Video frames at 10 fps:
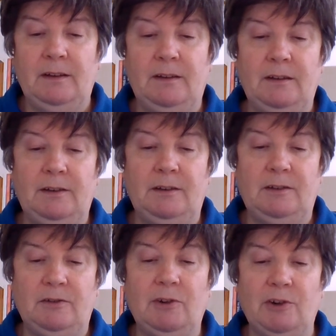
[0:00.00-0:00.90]
a
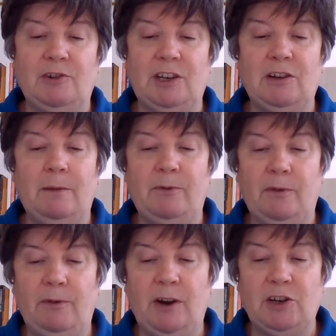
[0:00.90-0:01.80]
derogatory term for
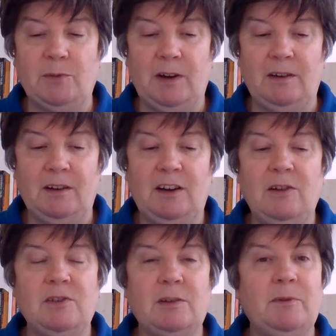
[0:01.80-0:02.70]
a Frenchman,
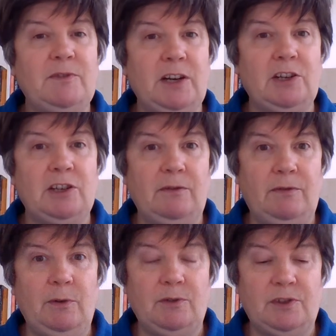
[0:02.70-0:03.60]
accused him of teaching
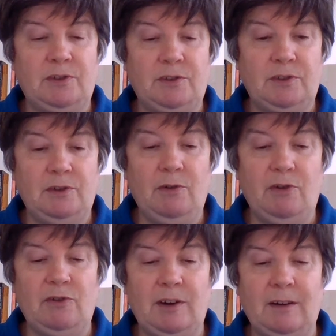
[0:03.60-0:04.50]
false
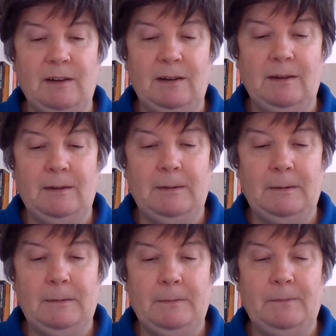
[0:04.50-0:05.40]
doctrine.
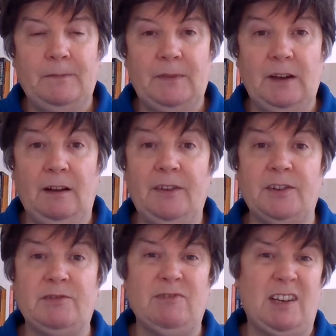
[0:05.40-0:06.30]

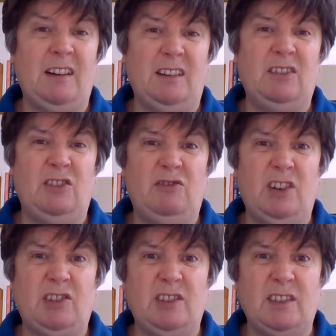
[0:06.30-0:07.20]
Others resented the
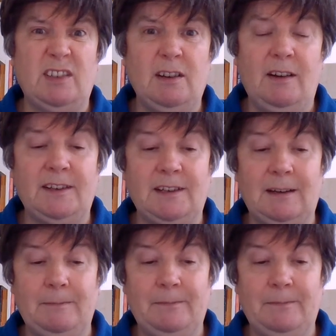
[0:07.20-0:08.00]
strictures on dancing.